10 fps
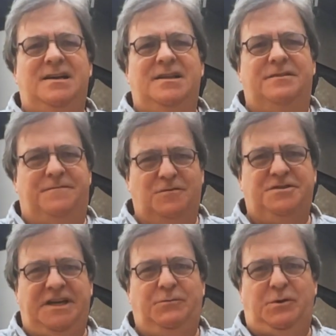The first
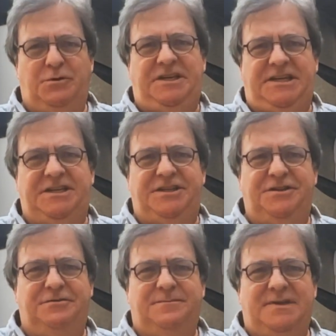thing we really need to
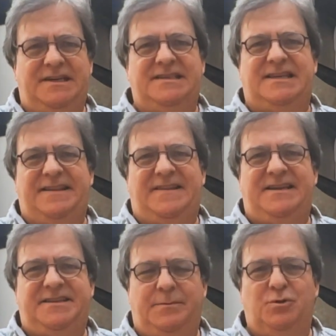do is get
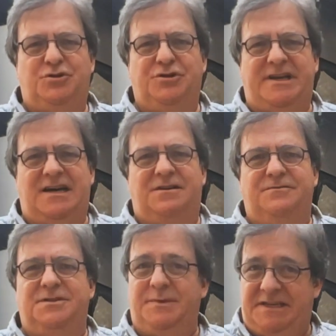that temperature down
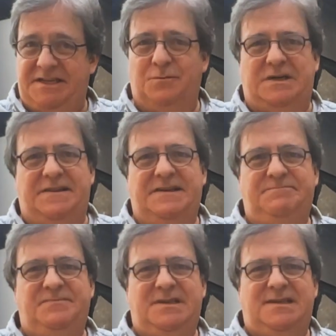to begin with.
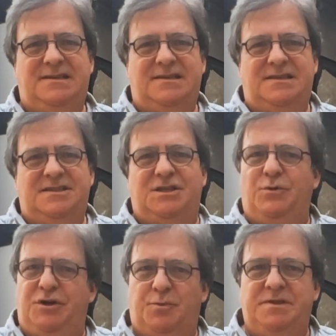So
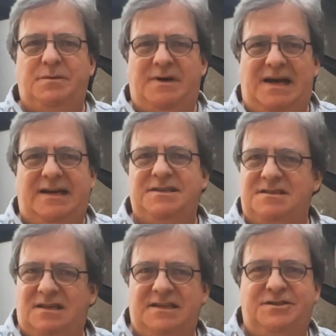we open the back and
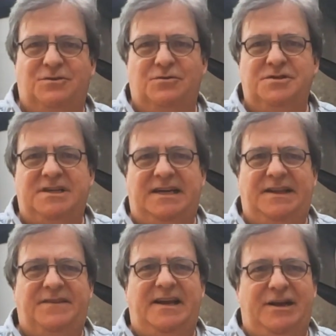side doors to
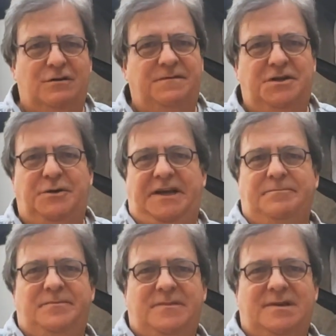get that air flowing.
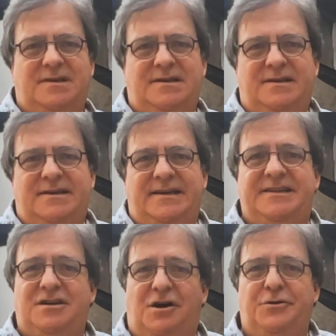
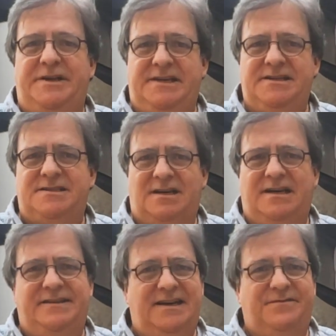It's hotter
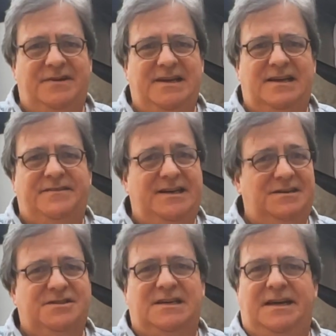inside that van than
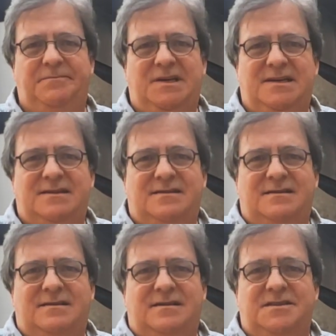outside,
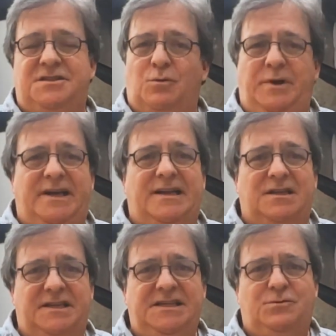so we can
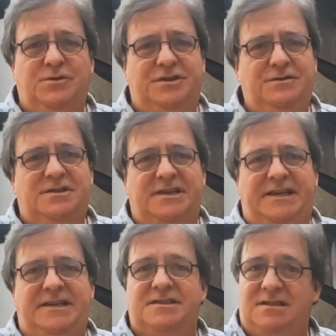at least reduce the
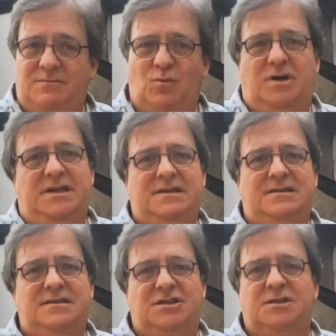heat somewhat
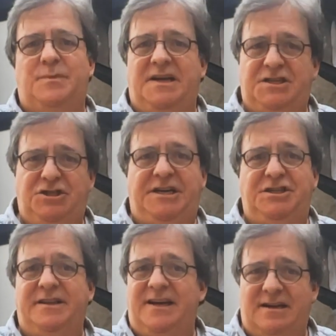just by
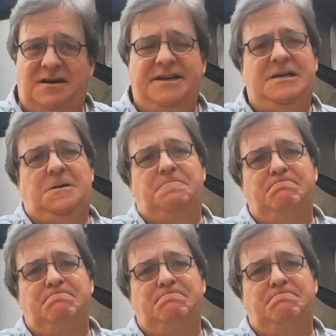exchanging that hot air.